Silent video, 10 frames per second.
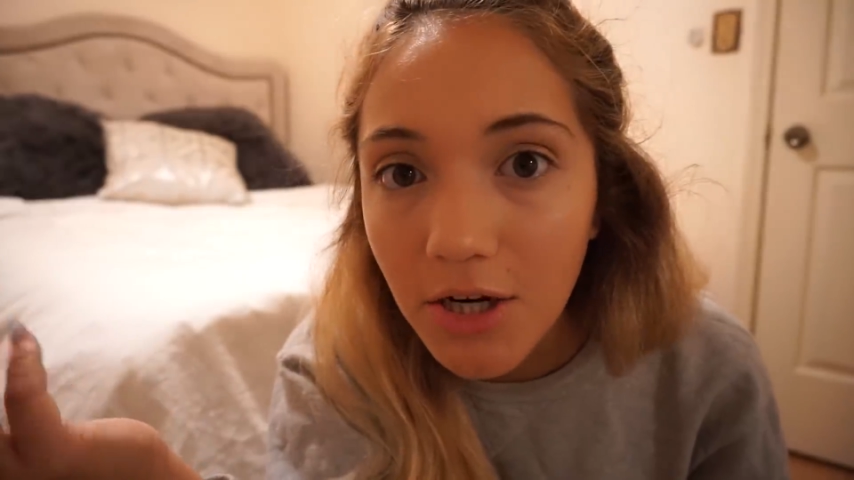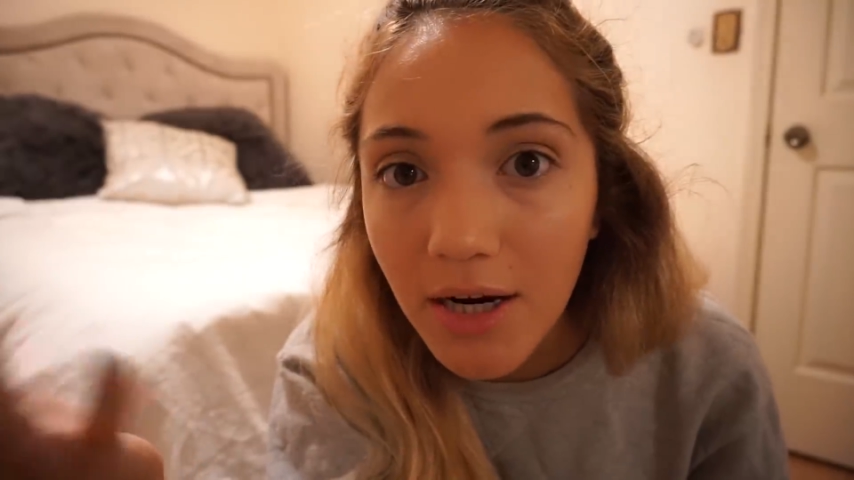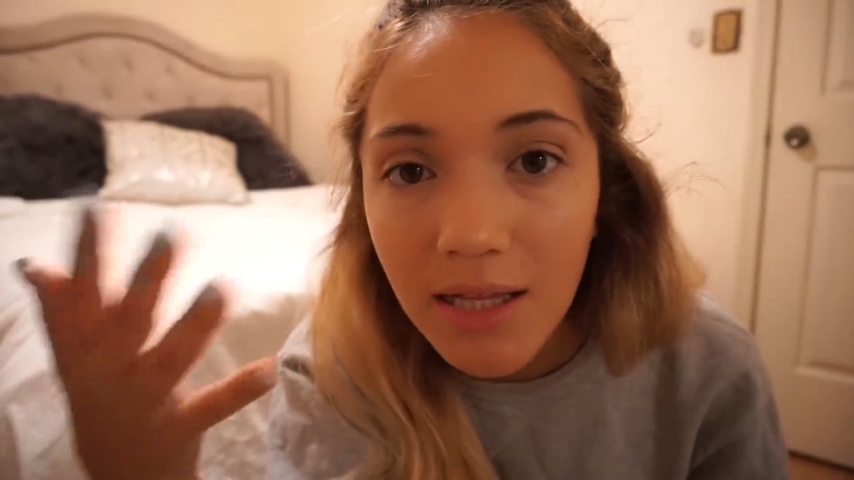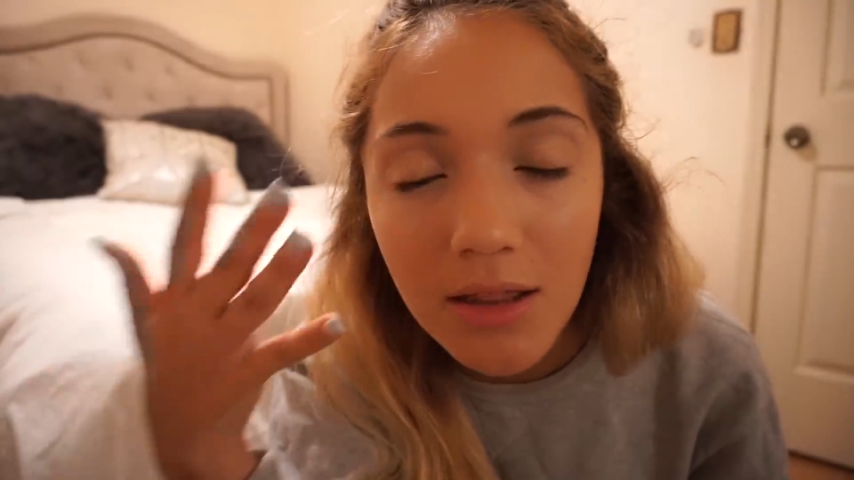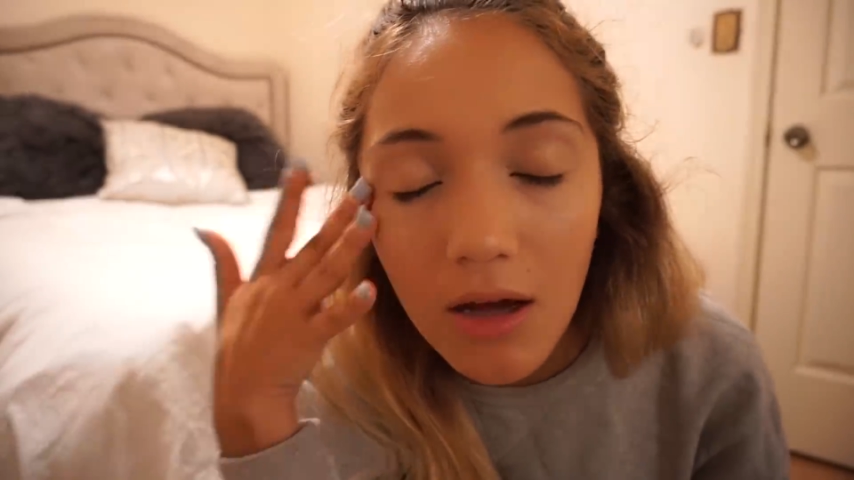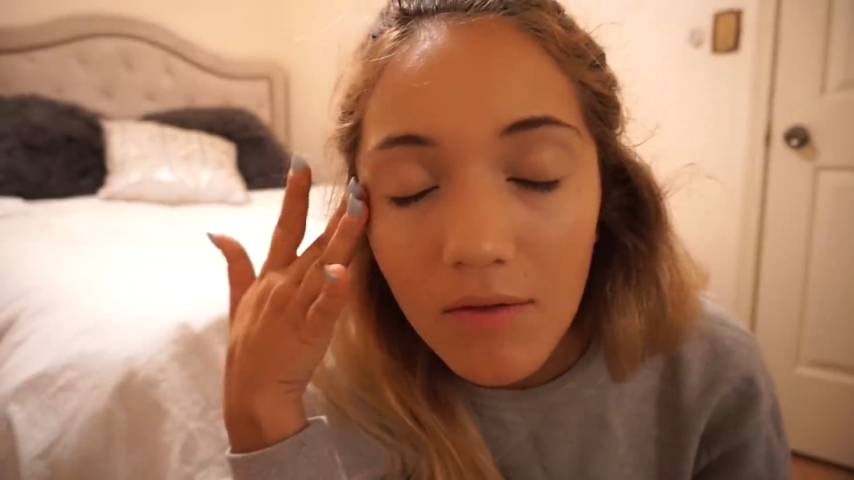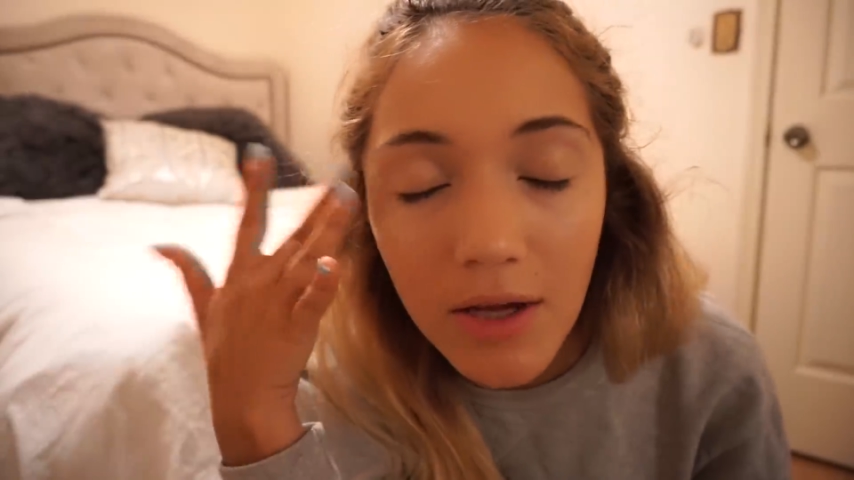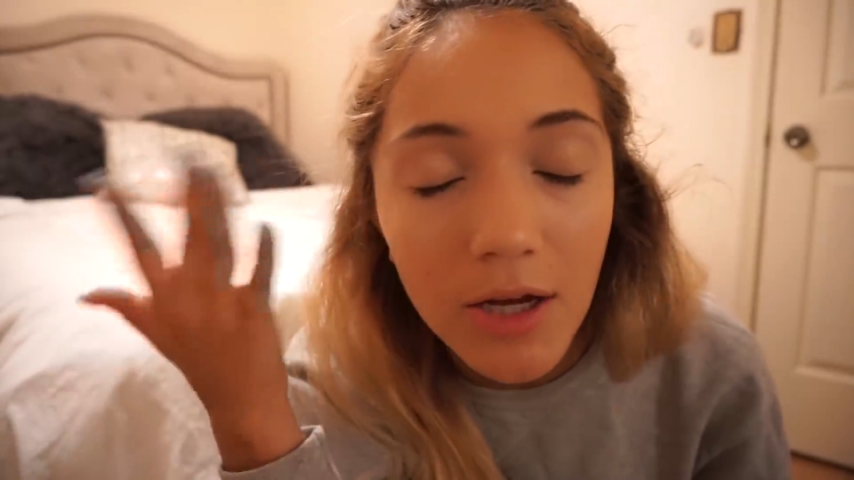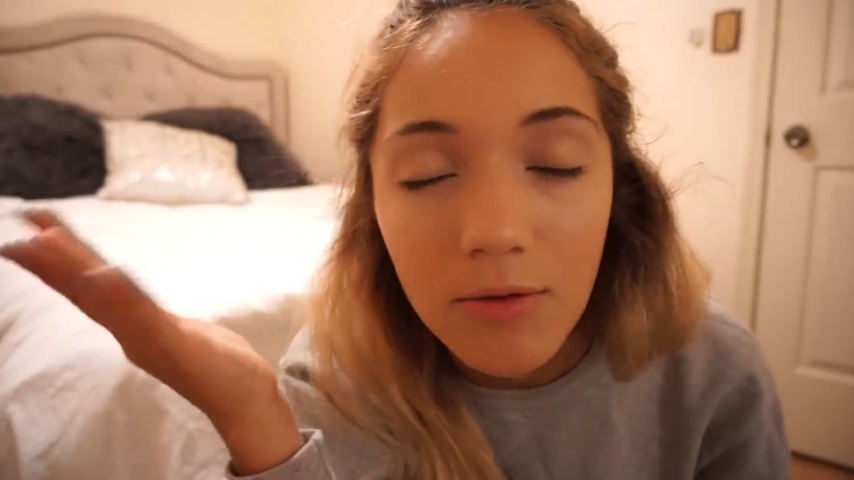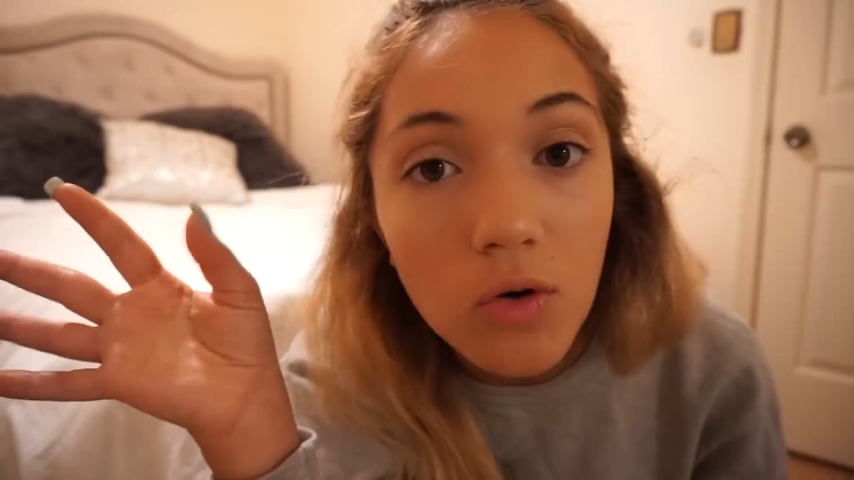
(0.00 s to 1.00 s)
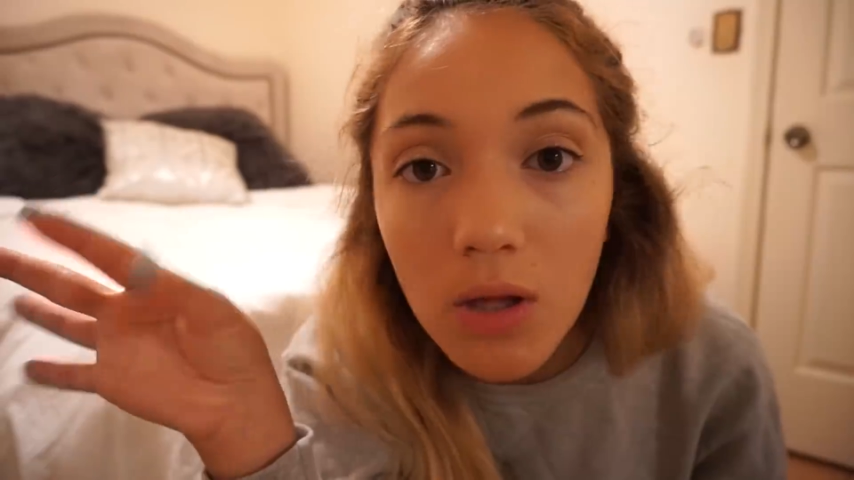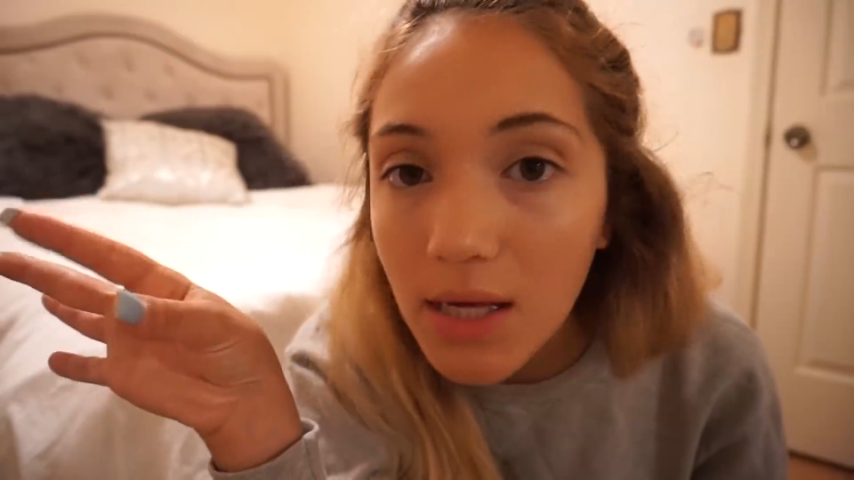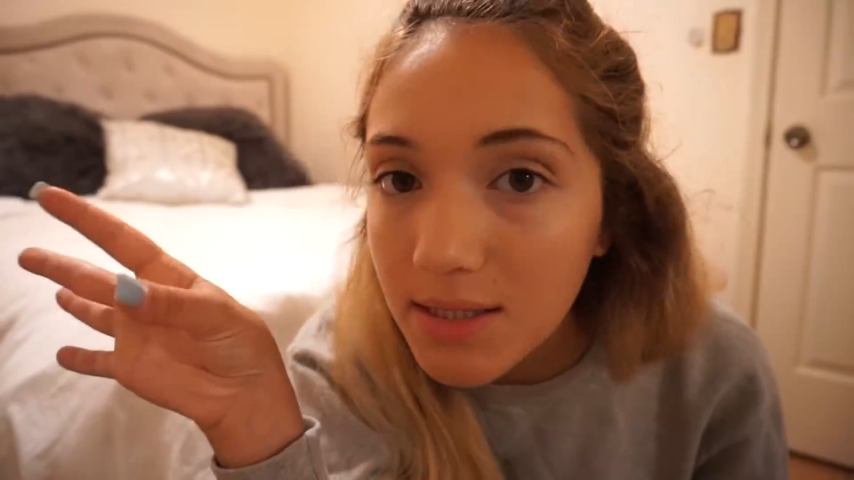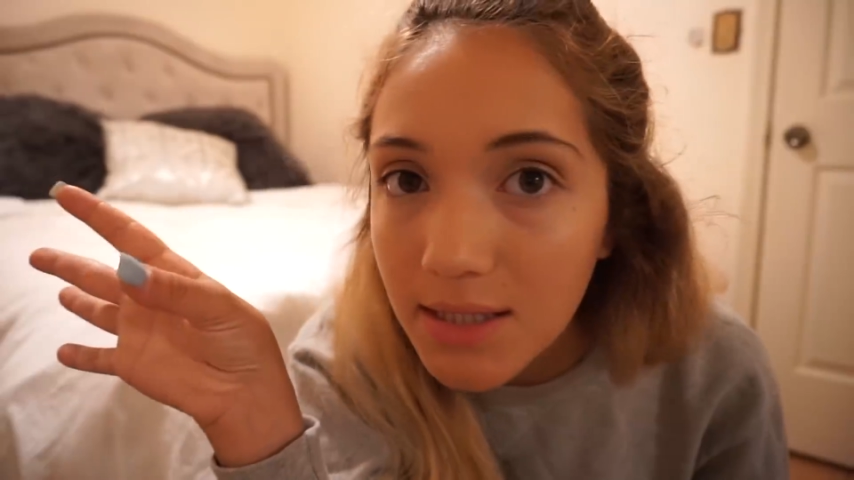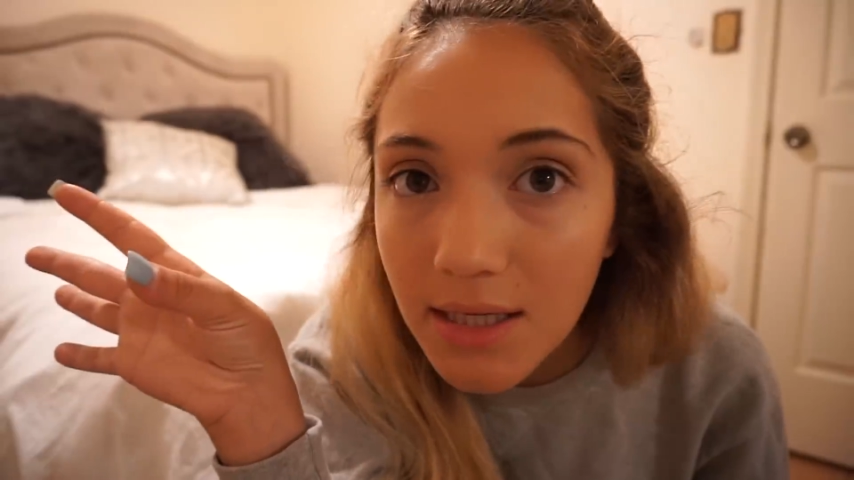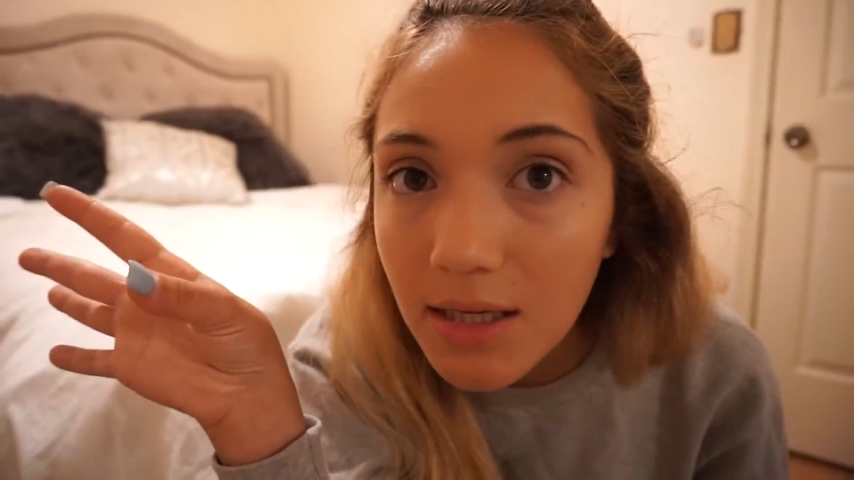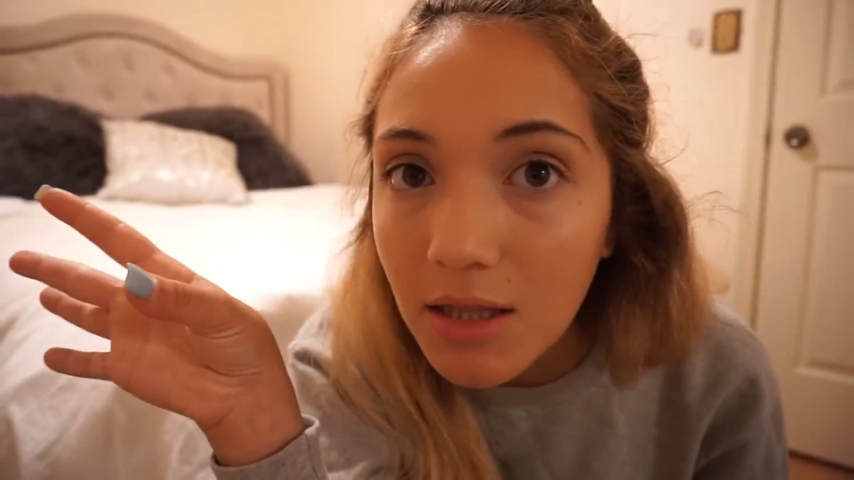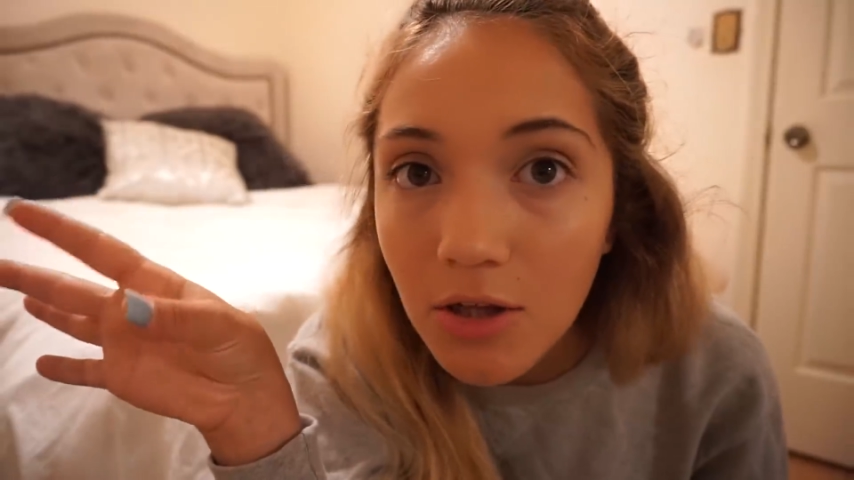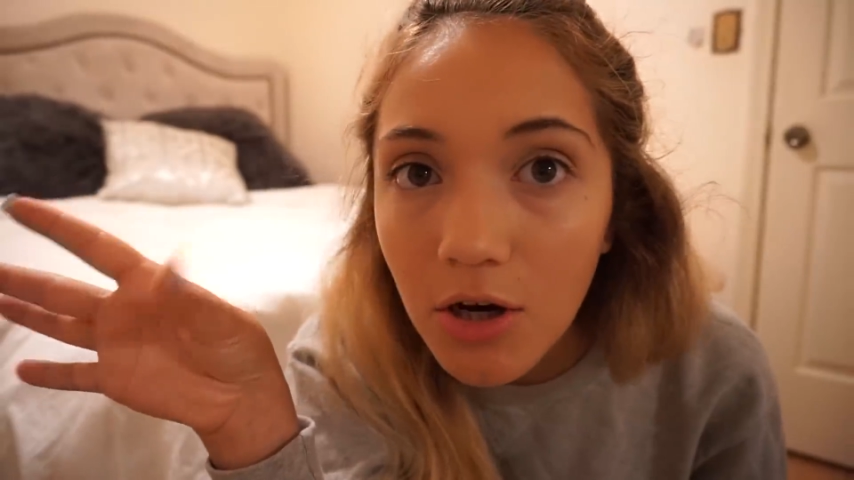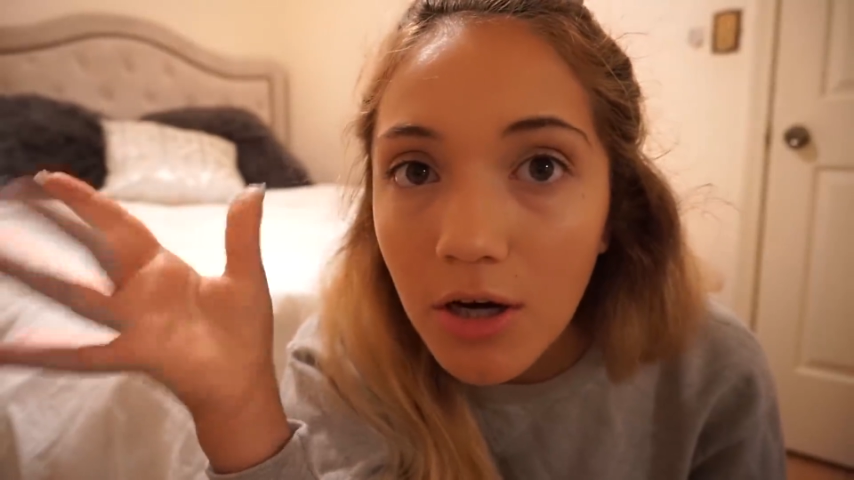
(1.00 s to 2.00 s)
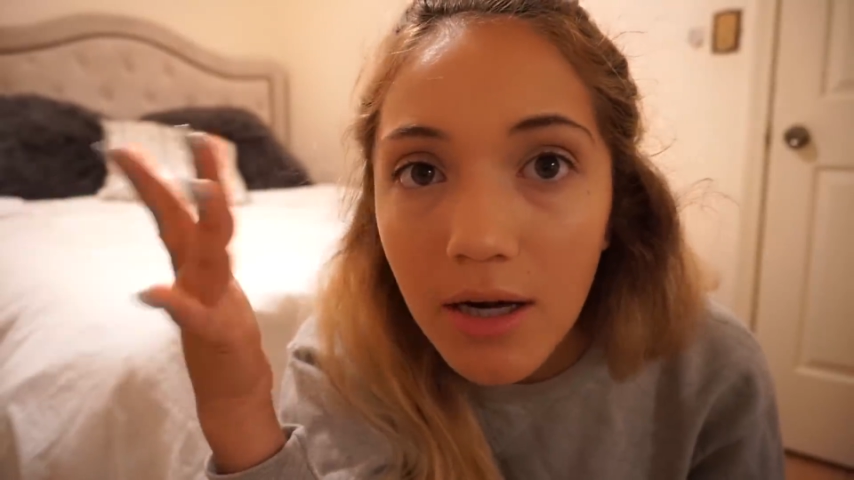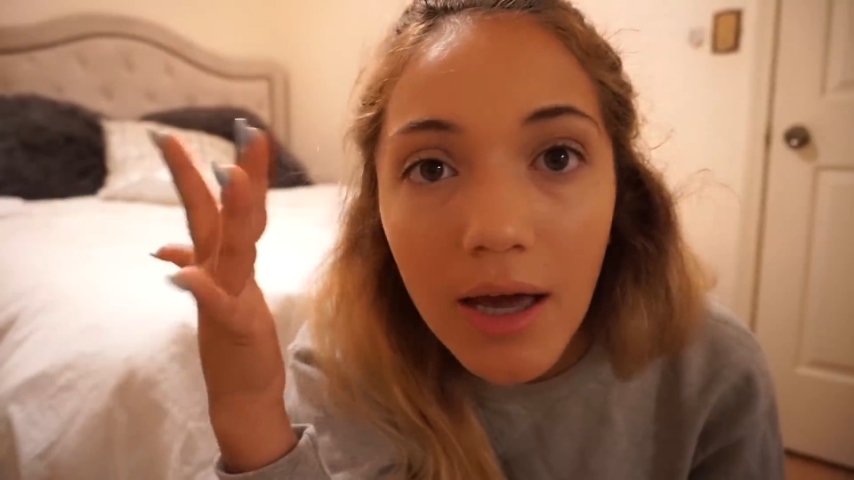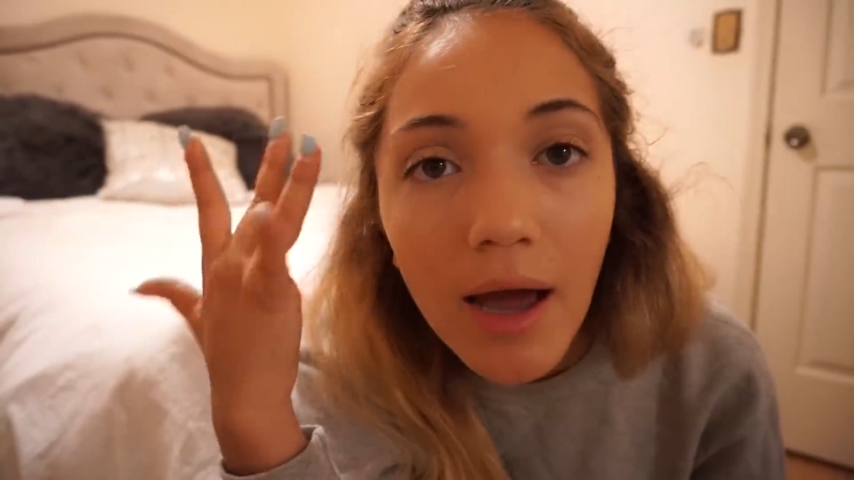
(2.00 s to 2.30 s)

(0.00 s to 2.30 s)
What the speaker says: and I love like a glossy look.